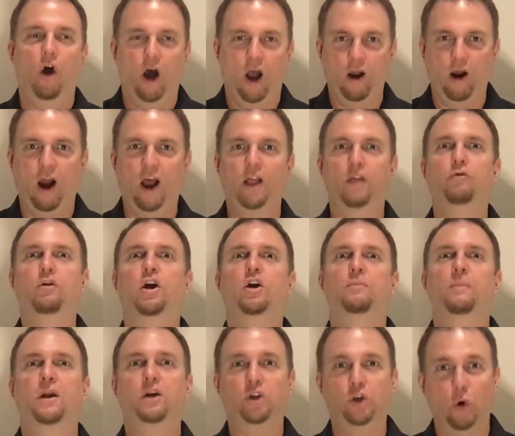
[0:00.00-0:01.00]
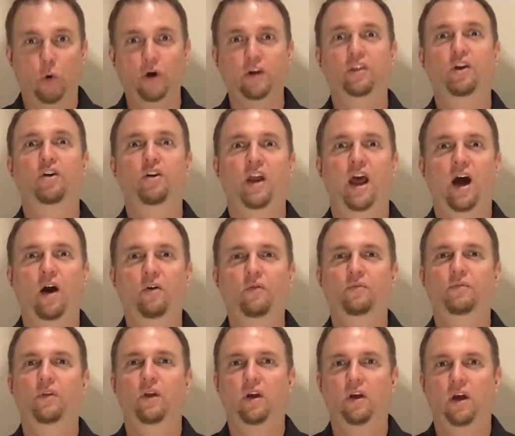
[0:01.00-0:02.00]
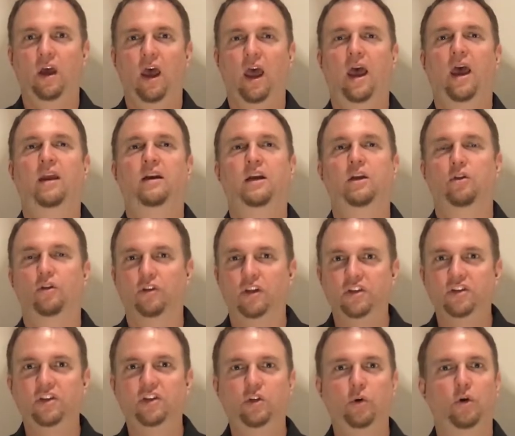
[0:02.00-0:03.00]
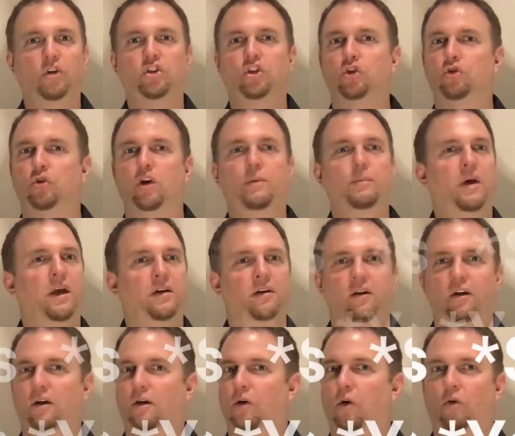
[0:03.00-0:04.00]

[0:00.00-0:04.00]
I highly recommend going there now and either listening to it, stream it,